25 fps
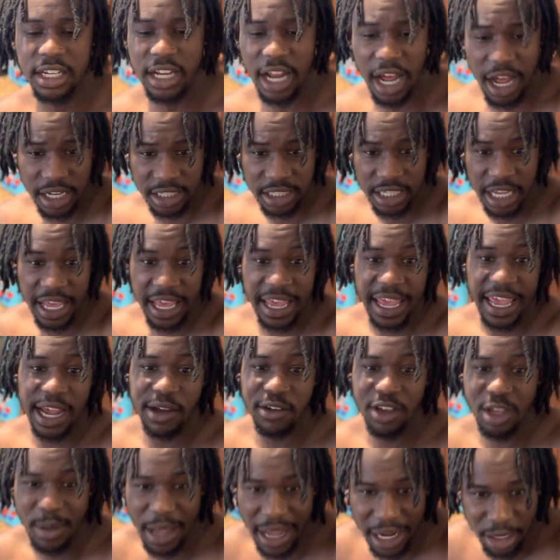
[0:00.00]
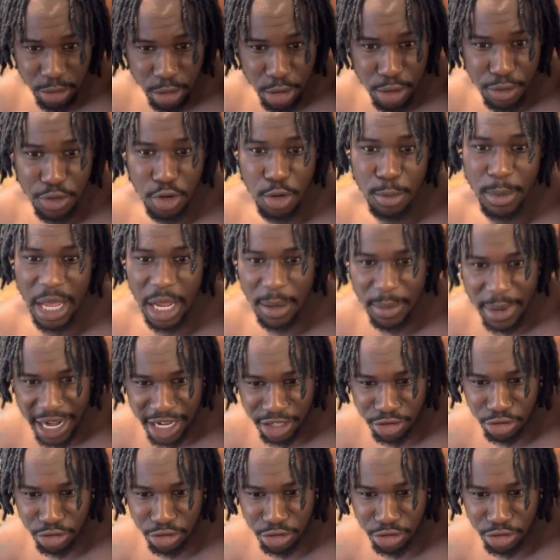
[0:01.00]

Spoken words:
Doss. And we back and do the man back.